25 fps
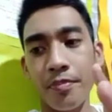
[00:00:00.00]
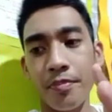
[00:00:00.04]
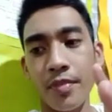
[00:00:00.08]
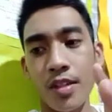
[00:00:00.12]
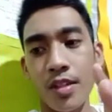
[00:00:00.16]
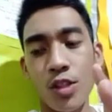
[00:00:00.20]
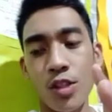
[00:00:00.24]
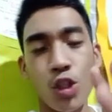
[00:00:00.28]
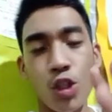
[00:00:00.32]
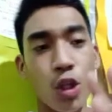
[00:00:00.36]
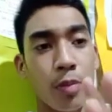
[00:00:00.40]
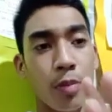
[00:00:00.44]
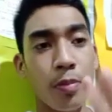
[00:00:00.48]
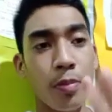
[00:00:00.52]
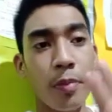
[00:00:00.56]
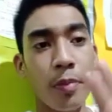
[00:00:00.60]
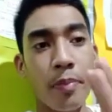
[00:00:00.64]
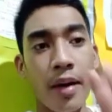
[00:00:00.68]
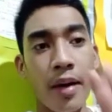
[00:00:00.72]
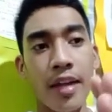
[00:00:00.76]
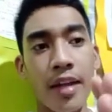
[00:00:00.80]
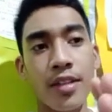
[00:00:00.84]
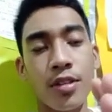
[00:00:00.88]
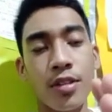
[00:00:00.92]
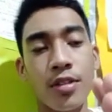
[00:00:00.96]
sole
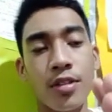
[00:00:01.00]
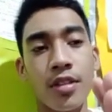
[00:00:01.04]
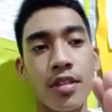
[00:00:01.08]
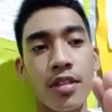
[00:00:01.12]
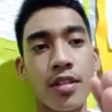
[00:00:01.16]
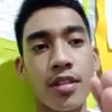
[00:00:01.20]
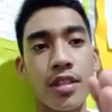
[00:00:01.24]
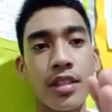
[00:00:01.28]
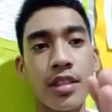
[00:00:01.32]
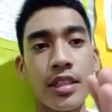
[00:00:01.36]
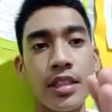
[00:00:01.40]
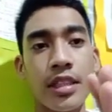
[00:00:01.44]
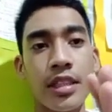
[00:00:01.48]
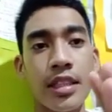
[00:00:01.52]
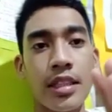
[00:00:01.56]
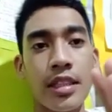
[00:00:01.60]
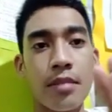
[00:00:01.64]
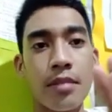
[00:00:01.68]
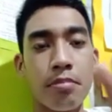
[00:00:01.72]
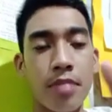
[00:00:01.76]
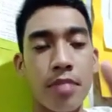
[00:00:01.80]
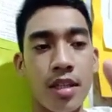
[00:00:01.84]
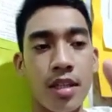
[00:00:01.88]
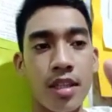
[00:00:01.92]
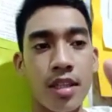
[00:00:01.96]
proprietor,
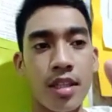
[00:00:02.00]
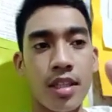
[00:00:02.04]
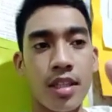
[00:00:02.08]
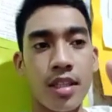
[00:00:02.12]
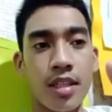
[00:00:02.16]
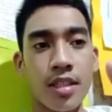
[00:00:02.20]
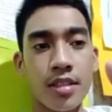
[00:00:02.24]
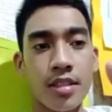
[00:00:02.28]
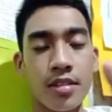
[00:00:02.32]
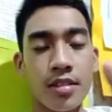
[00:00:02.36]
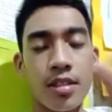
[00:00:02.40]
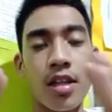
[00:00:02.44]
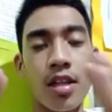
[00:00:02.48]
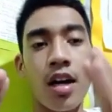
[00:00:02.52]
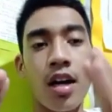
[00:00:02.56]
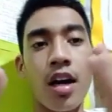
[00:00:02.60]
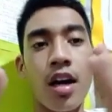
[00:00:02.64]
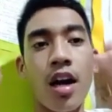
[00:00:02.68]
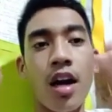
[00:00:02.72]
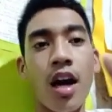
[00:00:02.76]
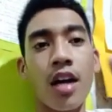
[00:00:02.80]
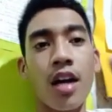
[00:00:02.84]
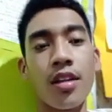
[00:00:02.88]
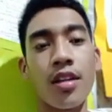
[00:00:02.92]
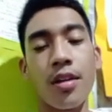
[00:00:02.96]
but there
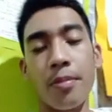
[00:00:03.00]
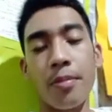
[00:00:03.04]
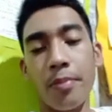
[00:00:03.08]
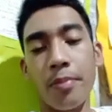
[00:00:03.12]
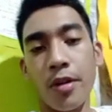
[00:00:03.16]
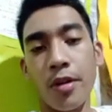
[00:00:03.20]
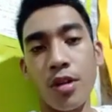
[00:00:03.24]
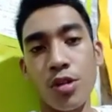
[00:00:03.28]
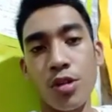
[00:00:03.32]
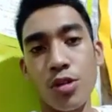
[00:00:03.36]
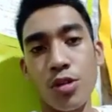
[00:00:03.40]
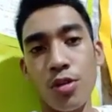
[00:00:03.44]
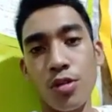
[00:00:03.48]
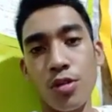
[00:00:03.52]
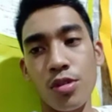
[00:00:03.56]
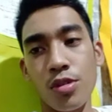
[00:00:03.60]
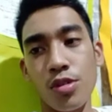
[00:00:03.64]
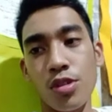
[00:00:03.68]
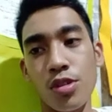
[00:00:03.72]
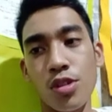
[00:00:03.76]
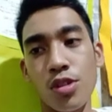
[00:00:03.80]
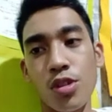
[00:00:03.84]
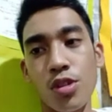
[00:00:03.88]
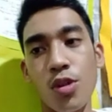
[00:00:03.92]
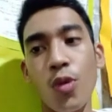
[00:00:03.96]
are other
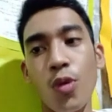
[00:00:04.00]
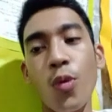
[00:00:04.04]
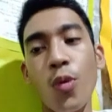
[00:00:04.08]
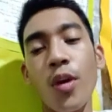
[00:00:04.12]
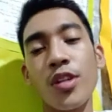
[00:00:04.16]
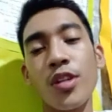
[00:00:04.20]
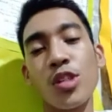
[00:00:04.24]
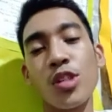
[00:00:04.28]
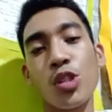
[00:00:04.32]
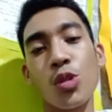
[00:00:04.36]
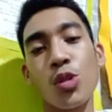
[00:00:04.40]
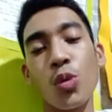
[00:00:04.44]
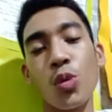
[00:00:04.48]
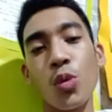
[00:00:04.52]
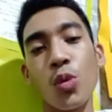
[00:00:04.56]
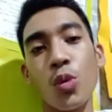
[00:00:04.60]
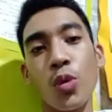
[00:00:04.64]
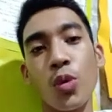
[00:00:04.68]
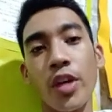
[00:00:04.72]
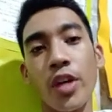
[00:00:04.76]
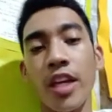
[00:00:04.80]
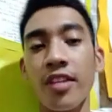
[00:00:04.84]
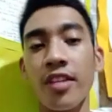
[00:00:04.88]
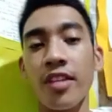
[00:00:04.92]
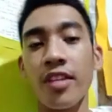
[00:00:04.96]
persons who wants
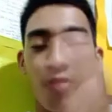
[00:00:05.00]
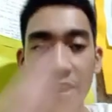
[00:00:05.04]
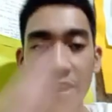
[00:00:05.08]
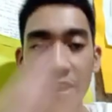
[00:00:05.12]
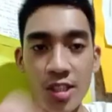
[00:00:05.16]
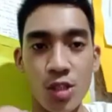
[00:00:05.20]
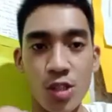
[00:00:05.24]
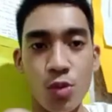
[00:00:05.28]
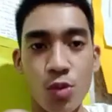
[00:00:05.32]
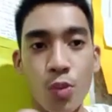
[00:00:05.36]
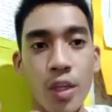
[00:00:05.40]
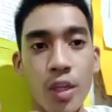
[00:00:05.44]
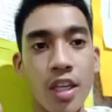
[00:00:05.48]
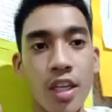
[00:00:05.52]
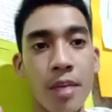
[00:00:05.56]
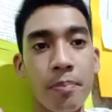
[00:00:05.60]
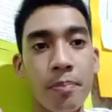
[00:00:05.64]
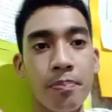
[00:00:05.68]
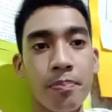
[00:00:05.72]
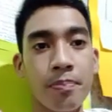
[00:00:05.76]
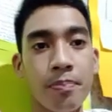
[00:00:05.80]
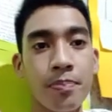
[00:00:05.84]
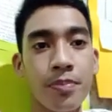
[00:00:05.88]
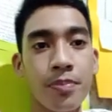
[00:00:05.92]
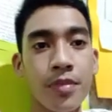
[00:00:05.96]
to invest with him.
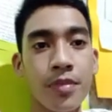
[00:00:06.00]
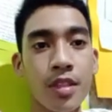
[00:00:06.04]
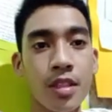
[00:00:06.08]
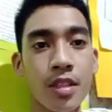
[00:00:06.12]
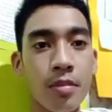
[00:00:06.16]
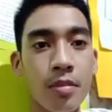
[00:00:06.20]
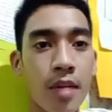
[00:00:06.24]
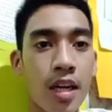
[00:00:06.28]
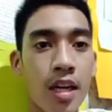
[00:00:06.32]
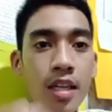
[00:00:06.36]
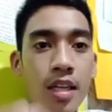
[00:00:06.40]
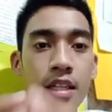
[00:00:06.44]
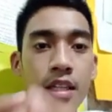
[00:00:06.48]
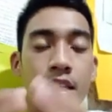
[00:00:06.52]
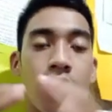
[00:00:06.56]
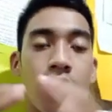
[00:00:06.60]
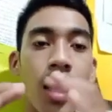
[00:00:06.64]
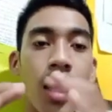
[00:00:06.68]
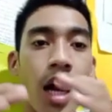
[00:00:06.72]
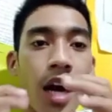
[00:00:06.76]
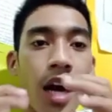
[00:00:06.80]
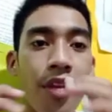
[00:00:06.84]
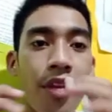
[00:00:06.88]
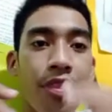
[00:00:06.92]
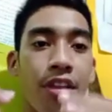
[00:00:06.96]
Diba?
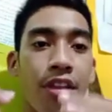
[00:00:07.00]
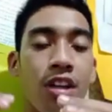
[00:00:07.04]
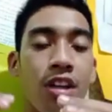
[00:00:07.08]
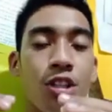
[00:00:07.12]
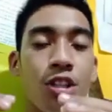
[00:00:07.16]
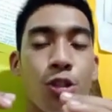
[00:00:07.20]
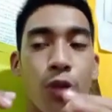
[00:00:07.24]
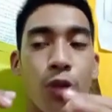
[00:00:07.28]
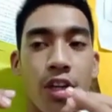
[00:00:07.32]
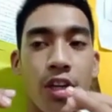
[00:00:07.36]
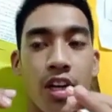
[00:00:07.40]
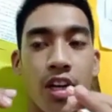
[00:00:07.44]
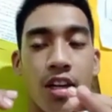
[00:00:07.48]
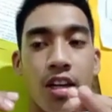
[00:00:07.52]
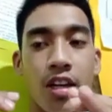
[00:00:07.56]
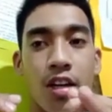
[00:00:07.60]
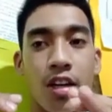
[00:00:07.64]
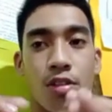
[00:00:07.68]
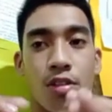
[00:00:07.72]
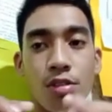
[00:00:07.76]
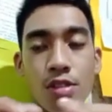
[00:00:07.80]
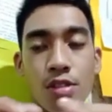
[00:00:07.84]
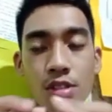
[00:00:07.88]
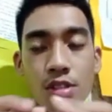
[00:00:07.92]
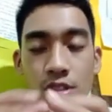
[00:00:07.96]
Under joint
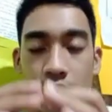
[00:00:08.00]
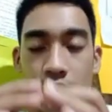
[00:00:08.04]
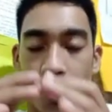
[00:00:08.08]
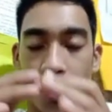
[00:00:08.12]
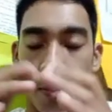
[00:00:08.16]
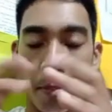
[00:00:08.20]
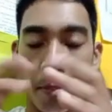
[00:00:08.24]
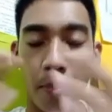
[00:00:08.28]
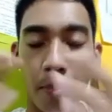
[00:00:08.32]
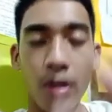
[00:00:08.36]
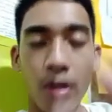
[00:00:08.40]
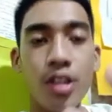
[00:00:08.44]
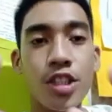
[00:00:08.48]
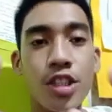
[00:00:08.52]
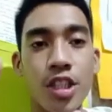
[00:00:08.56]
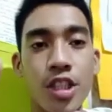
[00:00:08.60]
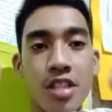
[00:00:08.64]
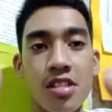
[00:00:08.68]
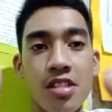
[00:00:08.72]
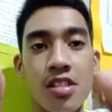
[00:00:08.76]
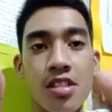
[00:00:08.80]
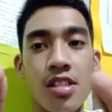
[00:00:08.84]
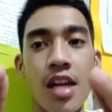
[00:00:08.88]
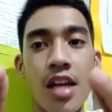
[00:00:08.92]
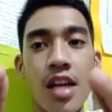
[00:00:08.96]
accounts,
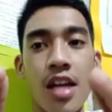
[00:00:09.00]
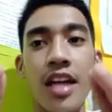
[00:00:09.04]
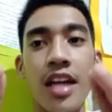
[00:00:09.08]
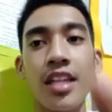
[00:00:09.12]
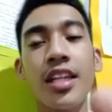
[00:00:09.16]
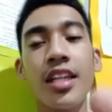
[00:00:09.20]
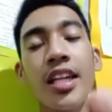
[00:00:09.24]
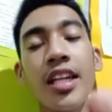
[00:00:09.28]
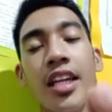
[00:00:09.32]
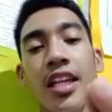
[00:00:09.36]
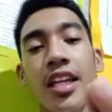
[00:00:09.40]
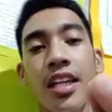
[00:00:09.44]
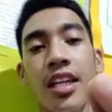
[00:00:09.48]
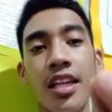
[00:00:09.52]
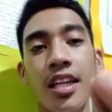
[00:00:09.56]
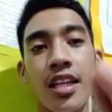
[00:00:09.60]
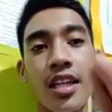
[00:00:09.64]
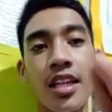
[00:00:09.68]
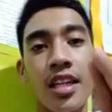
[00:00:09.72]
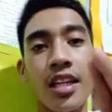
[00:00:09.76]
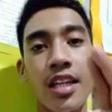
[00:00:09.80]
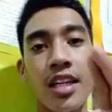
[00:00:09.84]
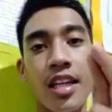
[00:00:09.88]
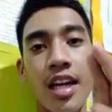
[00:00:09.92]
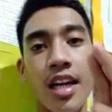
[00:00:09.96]
merchants agree
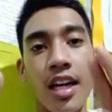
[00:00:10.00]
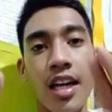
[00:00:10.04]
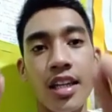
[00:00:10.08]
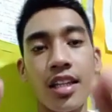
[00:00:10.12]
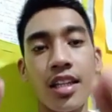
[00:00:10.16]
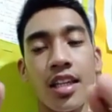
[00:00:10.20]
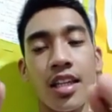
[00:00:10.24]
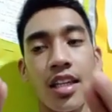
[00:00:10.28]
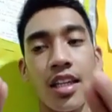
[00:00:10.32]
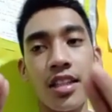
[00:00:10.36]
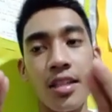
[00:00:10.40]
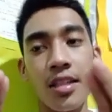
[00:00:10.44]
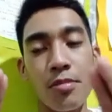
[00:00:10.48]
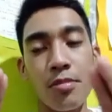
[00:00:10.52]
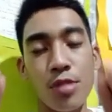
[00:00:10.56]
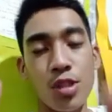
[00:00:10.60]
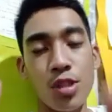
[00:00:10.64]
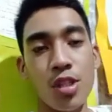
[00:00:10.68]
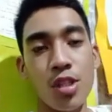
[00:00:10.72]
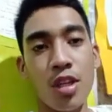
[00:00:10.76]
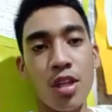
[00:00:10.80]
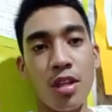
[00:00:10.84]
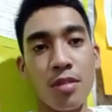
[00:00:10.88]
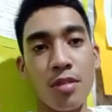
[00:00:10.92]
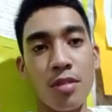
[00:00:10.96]

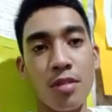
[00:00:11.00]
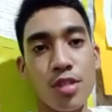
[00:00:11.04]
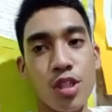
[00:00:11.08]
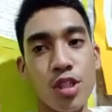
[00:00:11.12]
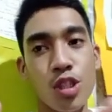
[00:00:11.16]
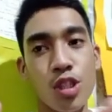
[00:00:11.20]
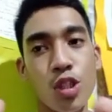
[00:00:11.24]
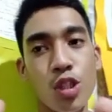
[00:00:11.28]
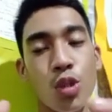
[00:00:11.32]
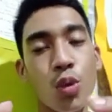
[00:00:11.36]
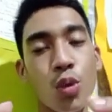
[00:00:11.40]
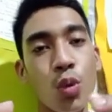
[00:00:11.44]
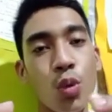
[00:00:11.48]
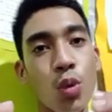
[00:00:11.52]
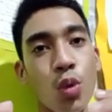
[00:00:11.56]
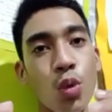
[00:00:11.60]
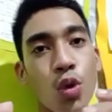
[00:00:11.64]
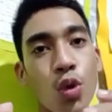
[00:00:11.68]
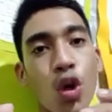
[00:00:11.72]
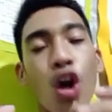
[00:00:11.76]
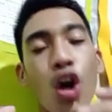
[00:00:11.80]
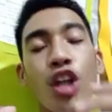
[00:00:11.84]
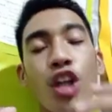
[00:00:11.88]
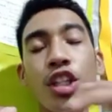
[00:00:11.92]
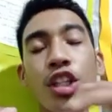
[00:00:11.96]
themselves to
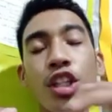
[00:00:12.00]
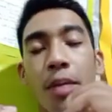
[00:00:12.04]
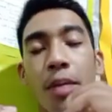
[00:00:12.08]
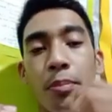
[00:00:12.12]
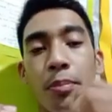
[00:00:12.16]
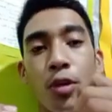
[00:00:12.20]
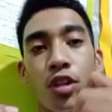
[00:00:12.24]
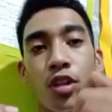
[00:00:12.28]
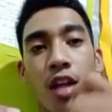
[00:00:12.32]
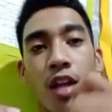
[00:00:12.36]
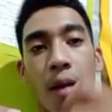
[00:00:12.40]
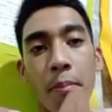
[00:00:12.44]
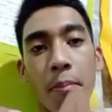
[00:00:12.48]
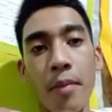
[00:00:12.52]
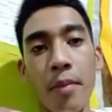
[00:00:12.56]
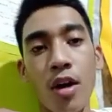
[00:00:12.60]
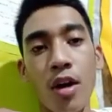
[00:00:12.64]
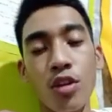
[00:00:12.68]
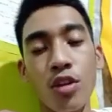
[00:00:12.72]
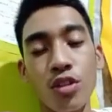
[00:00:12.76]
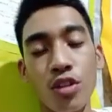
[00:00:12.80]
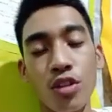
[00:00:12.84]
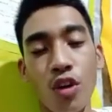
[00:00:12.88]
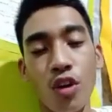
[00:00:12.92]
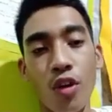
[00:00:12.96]
contribute
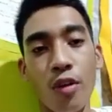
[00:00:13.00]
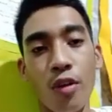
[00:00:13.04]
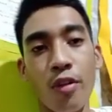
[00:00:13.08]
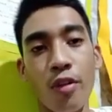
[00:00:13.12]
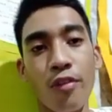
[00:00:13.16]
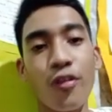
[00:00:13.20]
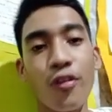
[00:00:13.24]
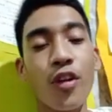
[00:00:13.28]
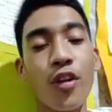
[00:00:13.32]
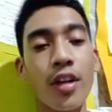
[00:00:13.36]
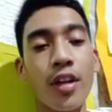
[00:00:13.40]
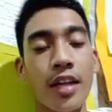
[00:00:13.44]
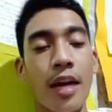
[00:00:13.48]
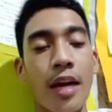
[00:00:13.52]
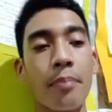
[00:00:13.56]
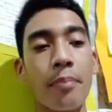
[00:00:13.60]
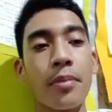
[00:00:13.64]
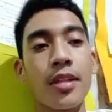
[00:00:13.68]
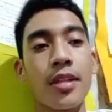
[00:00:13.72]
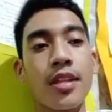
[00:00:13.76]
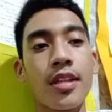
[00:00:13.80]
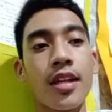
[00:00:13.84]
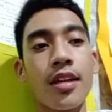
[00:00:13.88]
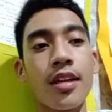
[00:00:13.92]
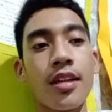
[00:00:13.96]
amount for
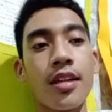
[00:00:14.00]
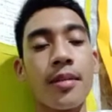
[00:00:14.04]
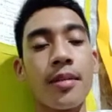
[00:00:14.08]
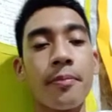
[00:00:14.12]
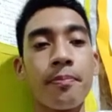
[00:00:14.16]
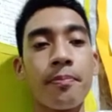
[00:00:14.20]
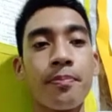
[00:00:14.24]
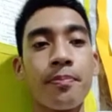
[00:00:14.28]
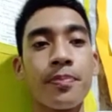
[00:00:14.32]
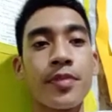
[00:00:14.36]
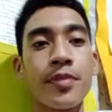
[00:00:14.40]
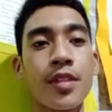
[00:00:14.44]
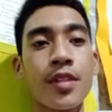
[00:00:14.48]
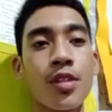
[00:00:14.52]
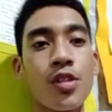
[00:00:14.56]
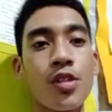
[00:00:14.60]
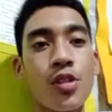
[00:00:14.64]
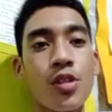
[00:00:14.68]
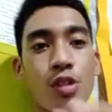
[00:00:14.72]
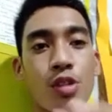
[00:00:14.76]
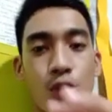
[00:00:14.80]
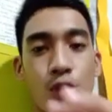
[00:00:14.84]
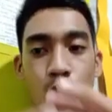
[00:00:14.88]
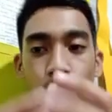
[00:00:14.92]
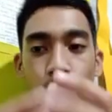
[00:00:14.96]
capital.
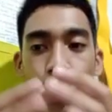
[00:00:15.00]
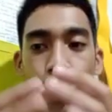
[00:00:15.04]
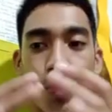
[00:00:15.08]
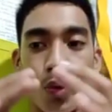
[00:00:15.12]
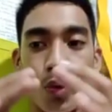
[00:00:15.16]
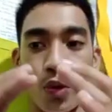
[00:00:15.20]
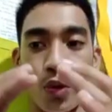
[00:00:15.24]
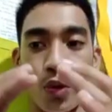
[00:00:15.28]
So